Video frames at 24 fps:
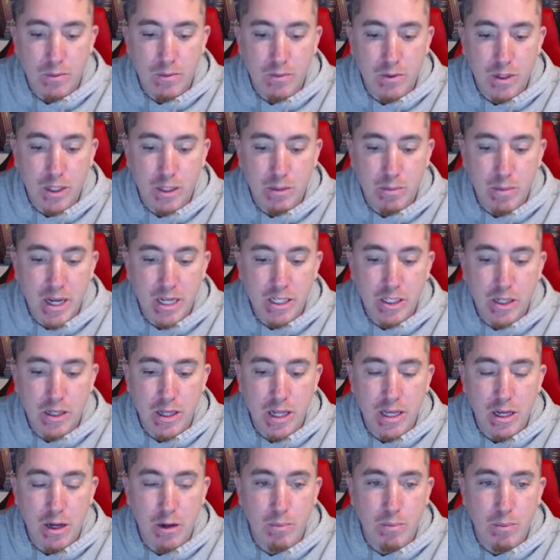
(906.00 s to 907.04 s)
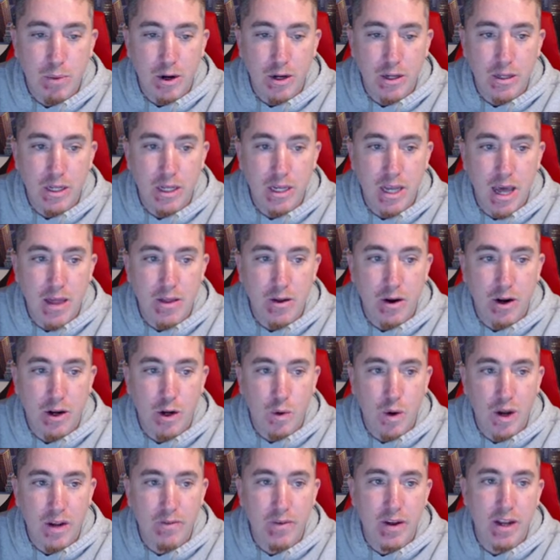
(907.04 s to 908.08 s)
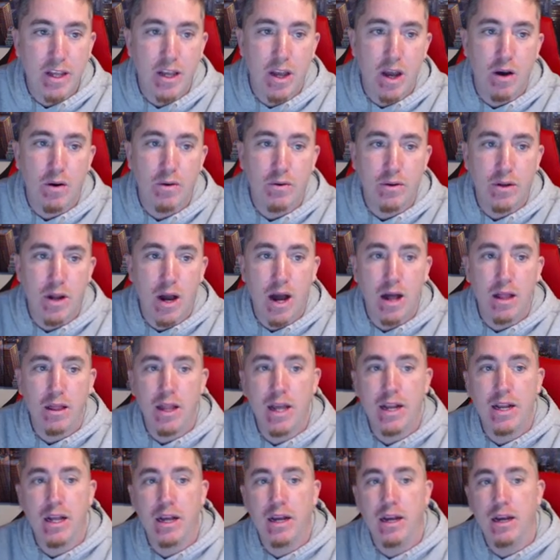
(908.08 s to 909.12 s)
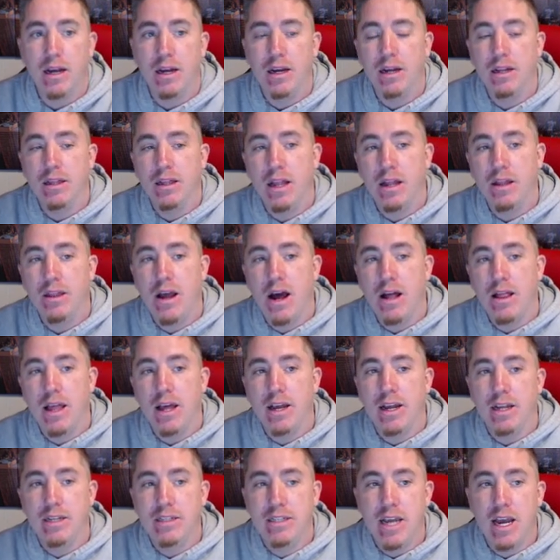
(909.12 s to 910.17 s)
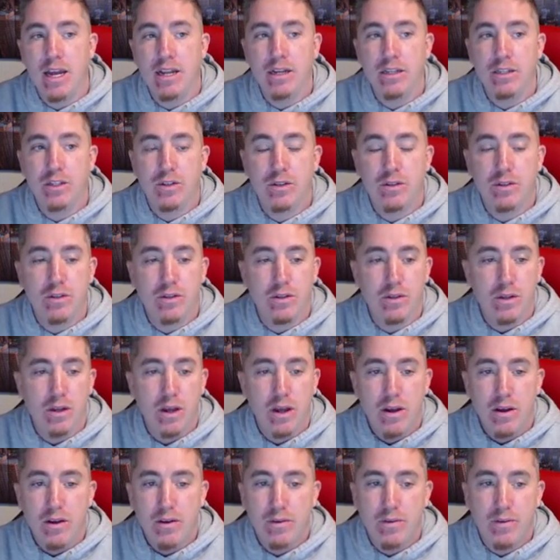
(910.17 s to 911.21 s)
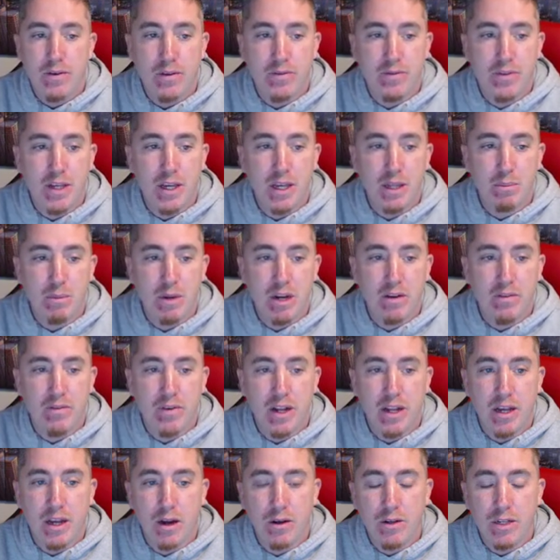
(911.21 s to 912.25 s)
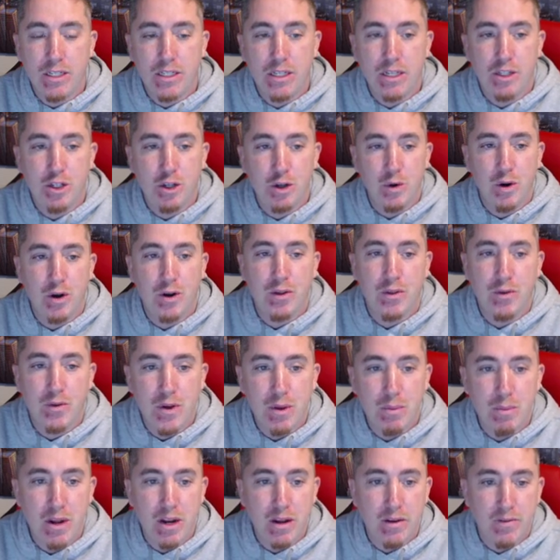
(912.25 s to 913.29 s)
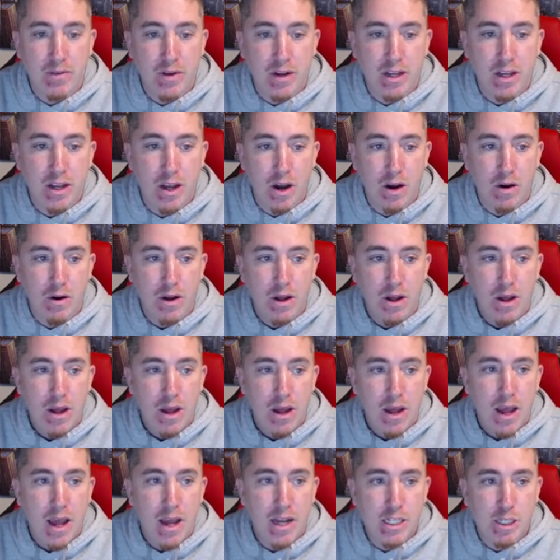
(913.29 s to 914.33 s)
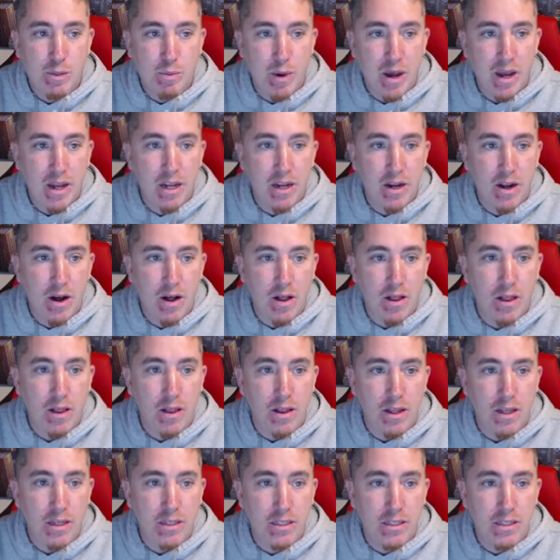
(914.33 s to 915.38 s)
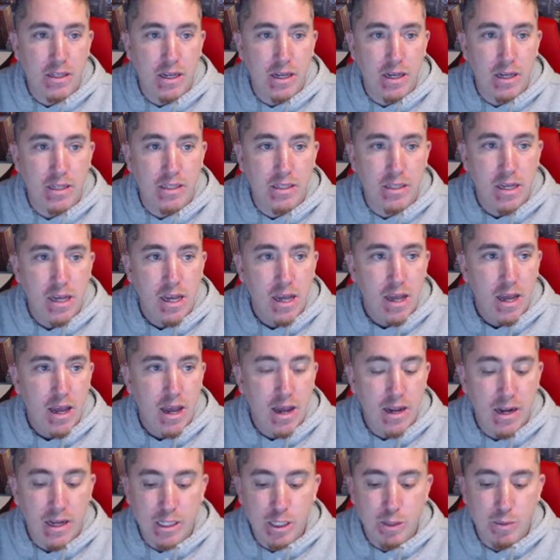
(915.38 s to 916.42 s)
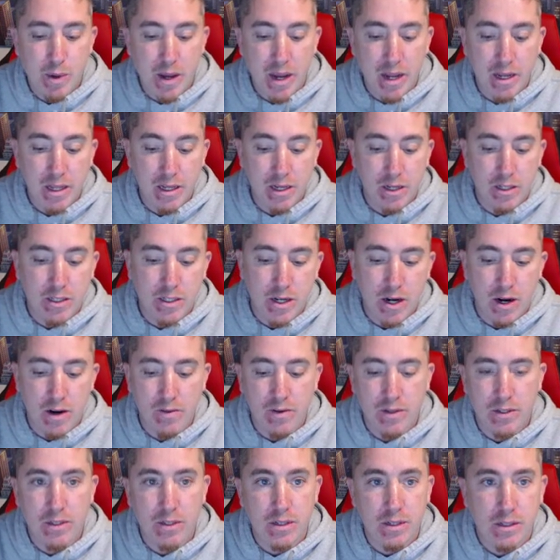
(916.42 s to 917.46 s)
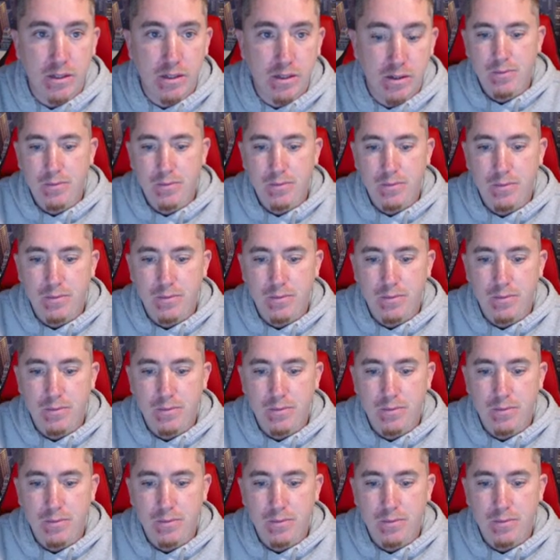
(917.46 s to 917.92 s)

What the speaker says: just make sure that you're putting together a quick video, not like a 10 to 15-minute video, just a 2 or 3-minute video explaining all of these things and explaining your services.